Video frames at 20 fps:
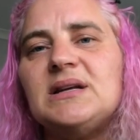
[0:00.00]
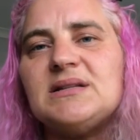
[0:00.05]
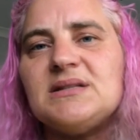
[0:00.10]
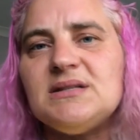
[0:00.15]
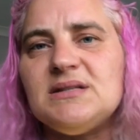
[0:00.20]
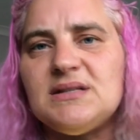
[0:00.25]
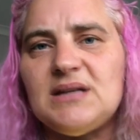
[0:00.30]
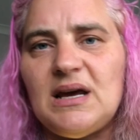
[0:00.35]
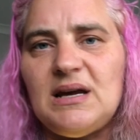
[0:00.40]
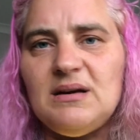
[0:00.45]

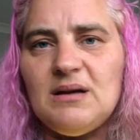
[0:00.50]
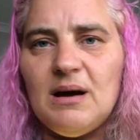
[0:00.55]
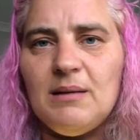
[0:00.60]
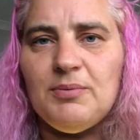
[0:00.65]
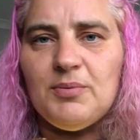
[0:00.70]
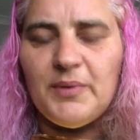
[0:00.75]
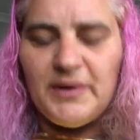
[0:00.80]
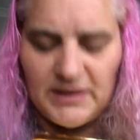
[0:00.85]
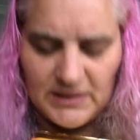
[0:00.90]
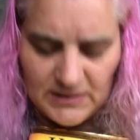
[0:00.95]
doesn't stand up
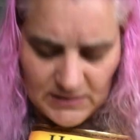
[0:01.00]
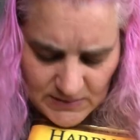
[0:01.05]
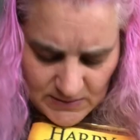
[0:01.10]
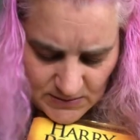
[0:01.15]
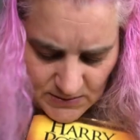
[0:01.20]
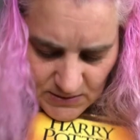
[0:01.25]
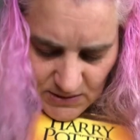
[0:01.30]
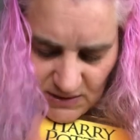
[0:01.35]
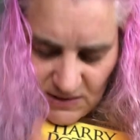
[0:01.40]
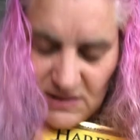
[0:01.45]
when it's
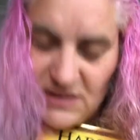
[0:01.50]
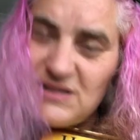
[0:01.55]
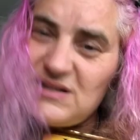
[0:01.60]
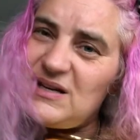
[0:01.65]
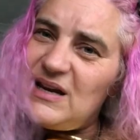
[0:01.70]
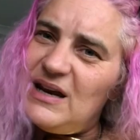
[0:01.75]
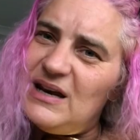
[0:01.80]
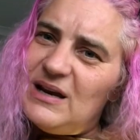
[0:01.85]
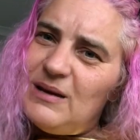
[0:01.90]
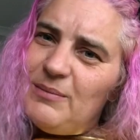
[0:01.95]
just
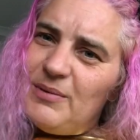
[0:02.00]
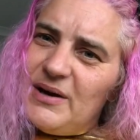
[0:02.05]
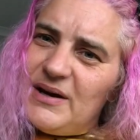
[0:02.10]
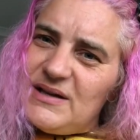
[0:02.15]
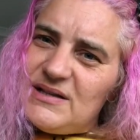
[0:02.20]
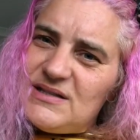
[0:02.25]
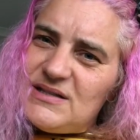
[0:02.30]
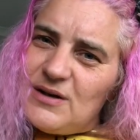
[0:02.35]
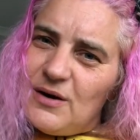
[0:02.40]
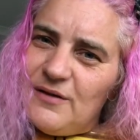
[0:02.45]
standing by
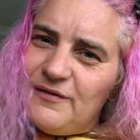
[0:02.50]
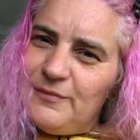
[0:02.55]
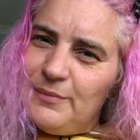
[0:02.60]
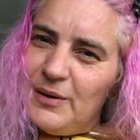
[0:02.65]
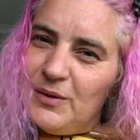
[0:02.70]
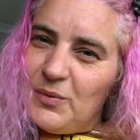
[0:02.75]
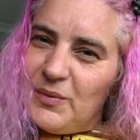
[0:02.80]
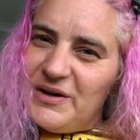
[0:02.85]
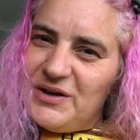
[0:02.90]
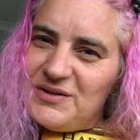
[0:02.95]
itself,
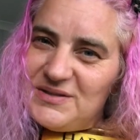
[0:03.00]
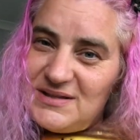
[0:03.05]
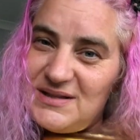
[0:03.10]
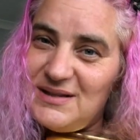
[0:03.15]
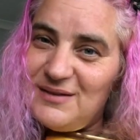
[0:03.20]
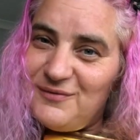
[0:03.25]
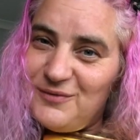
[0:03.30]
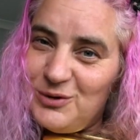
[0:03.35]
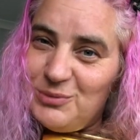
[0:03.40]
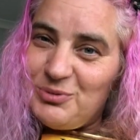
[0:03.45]
but when you see the
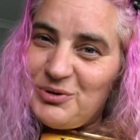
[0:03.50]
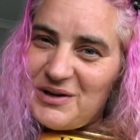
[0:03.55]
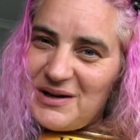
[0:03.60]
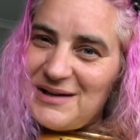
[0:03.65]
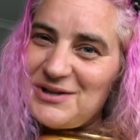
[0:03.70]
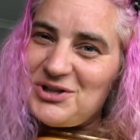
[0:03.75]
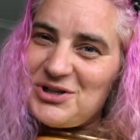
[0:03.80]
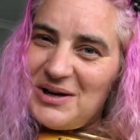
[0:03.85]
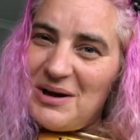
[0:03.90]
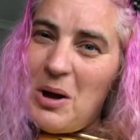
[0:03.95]
full
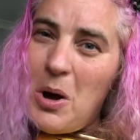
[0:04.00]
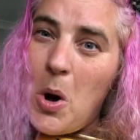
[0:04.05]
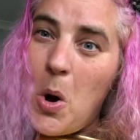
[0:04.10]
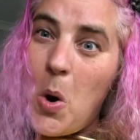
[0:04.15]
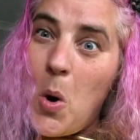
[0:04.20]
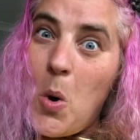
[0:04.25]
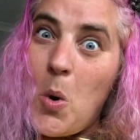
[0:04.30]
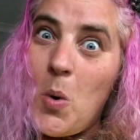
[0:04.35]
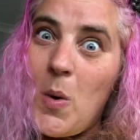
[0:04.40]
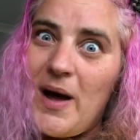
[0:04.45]
production,
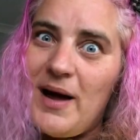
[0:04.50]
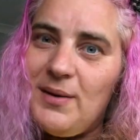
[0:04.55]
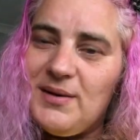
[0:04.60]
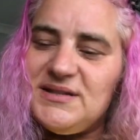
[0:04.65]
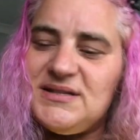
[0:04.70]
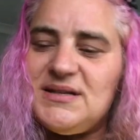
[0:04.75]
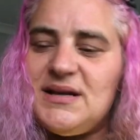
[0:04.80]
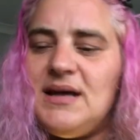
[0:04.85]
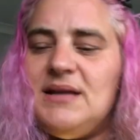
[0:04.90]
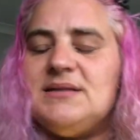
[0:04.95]
oh, how it
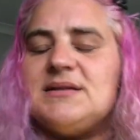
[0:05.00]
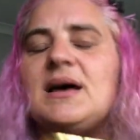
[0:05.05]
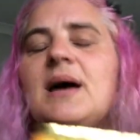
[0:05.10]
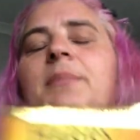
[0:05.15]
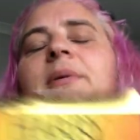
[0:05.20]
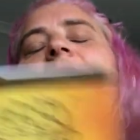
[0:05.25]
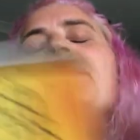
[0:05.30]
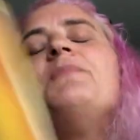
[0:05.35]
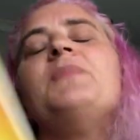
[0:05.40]
stands up.